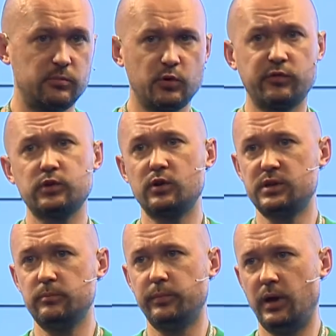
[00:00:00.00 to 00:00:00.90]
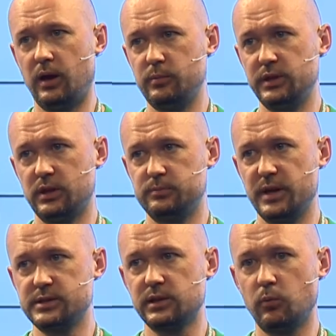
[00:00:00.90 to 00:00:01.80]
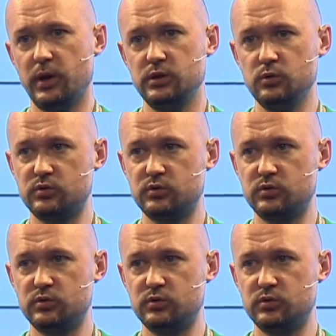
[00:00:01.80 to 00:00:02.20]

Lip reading: Proof of authority Arbita is basically when you